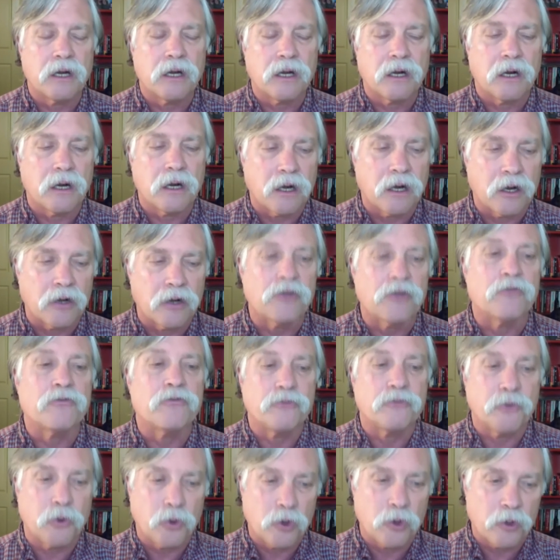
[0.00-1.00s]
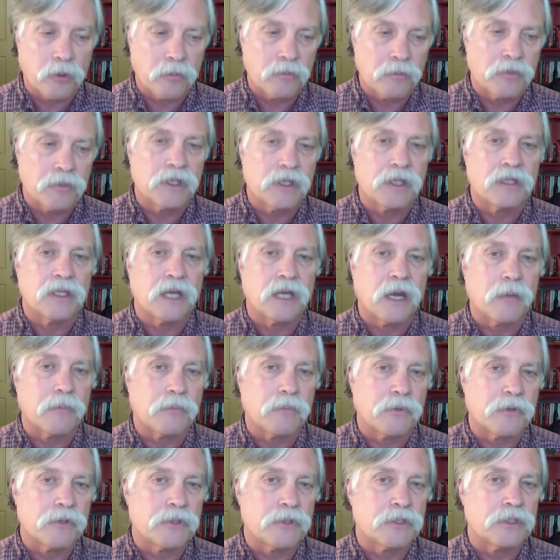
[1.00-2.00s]
are informed that that
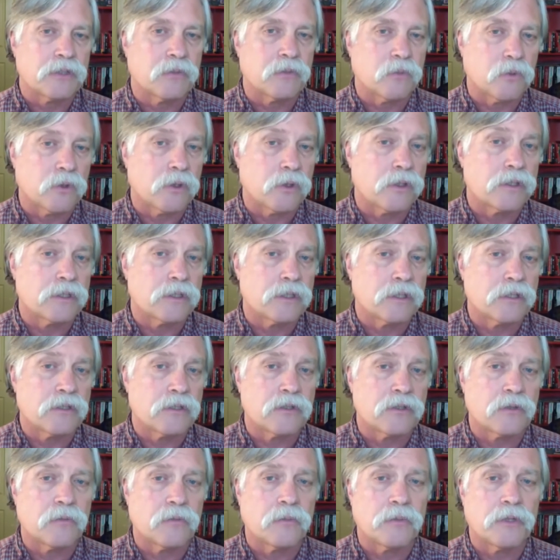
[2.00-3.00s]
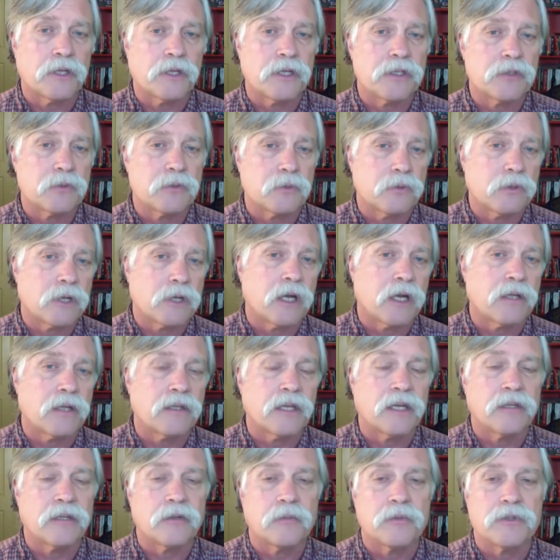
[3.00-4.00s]
person works at a certain place, we'll
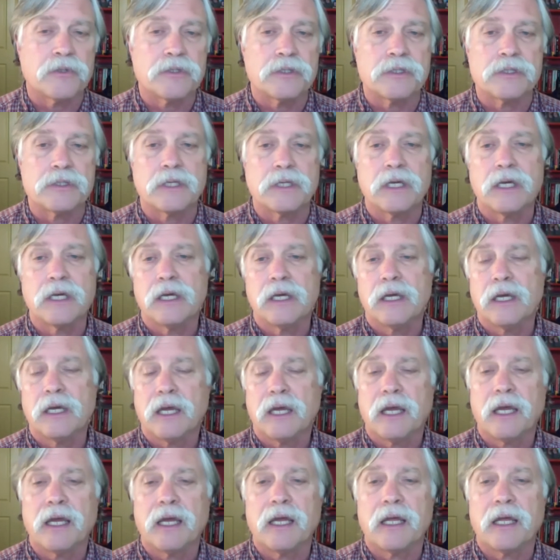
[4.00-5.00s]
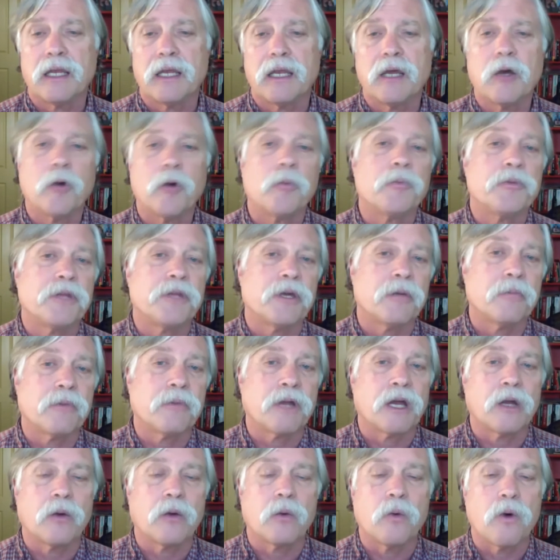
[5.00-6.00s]
contact the business and help them
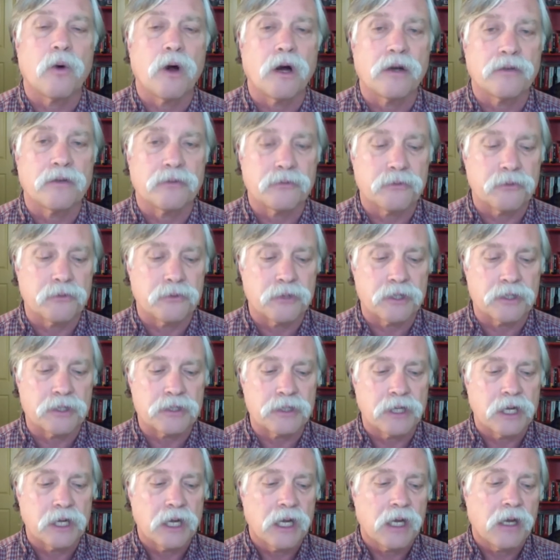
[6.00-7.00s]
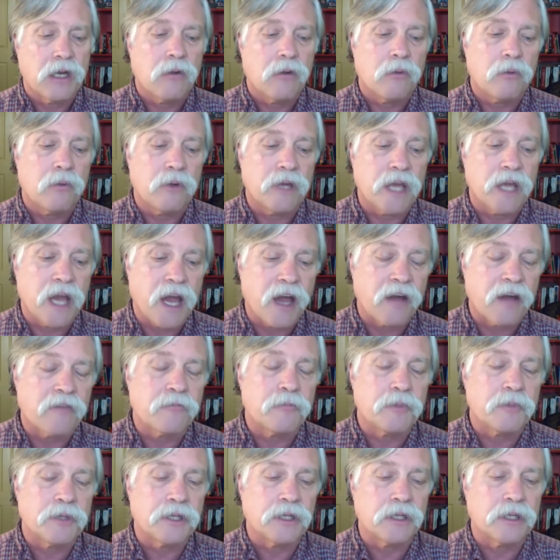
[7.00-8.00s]
kind of walk through this. We
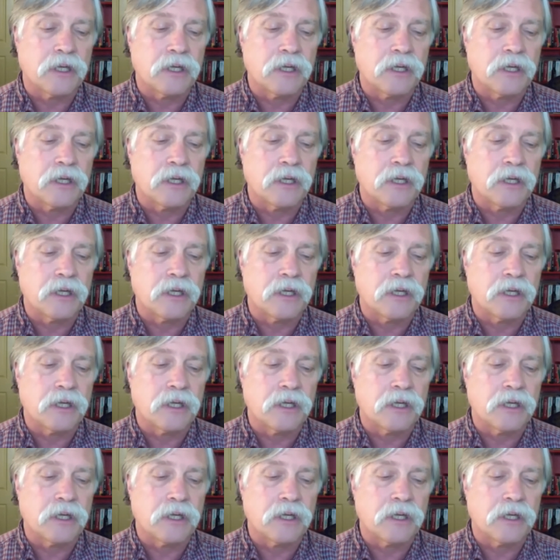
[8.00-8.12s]
have been